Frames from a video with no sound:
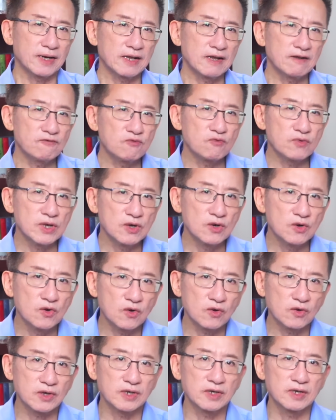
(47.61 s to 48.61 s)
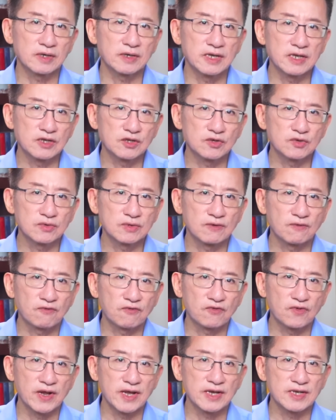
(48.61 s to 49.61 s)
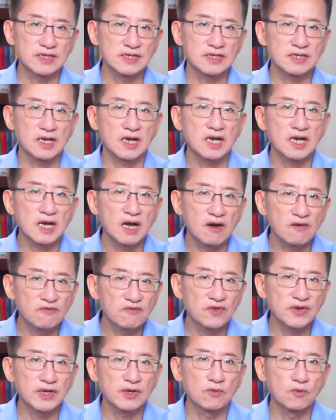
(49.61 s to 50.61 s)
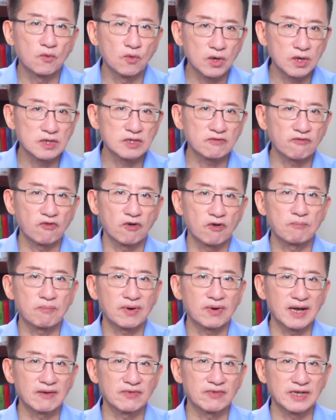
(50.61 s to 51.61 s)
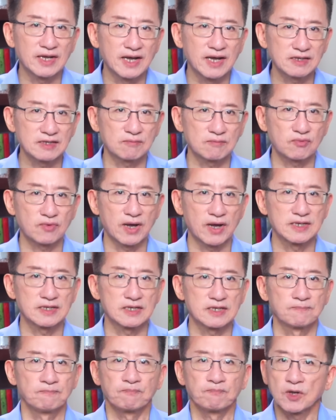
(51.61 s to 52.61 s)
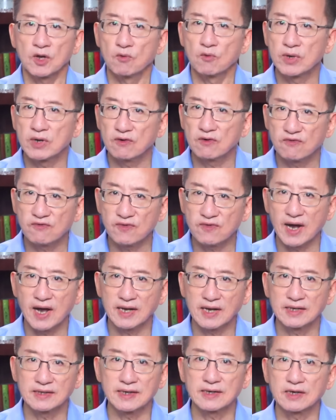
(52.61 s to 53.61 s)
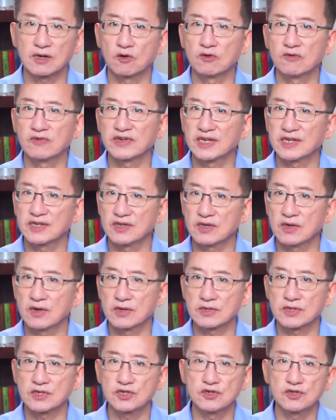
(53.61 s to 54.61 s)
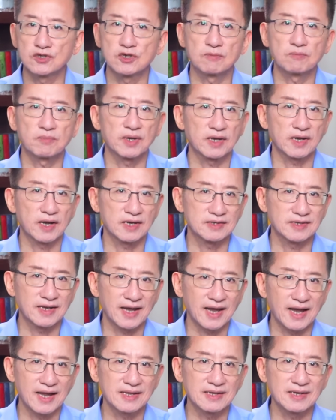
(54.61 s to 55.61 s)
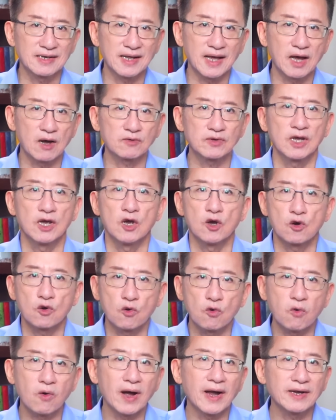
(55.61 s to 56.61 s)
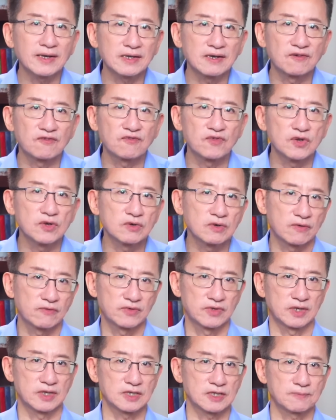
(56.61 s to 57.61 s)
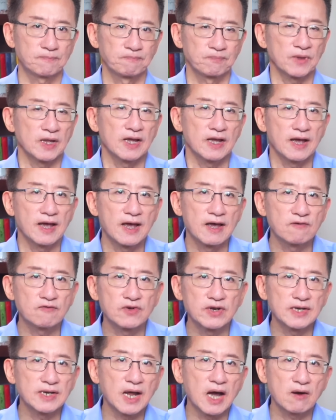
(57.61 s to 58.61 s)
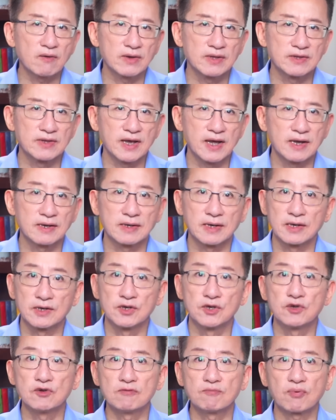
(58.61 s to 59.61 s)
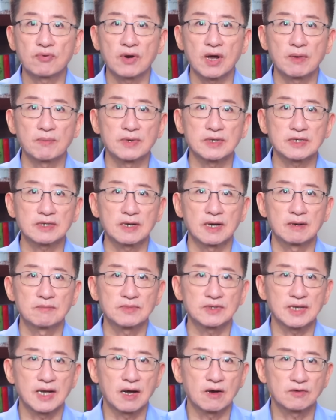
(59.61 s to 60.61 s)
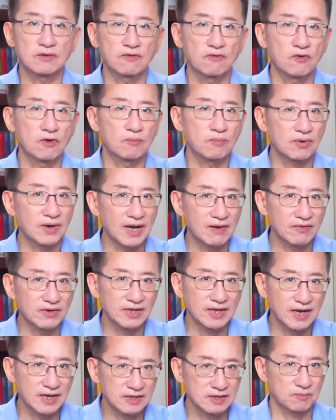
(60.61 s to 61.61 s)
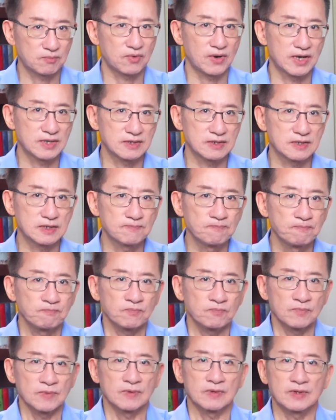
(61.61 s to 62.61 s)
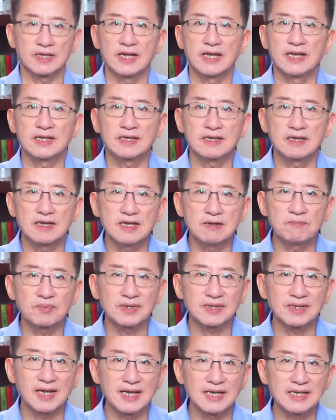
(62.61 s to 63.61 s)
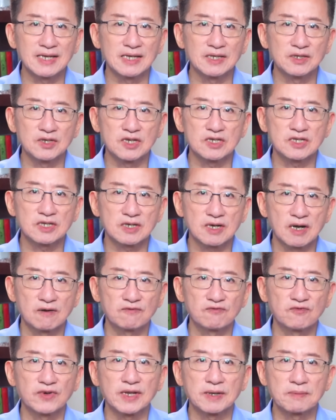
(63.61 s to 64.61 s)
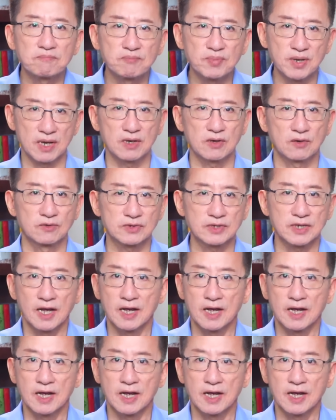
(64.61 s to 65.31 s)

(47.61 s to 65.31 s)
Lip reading: if we look into the phrase comforting words for private enterprises, we'll find that over the years, Xi Jinping has handed out quite a few of these. Every now and then, a new promise comes out for private enterprises. They keep taking these comforting pills,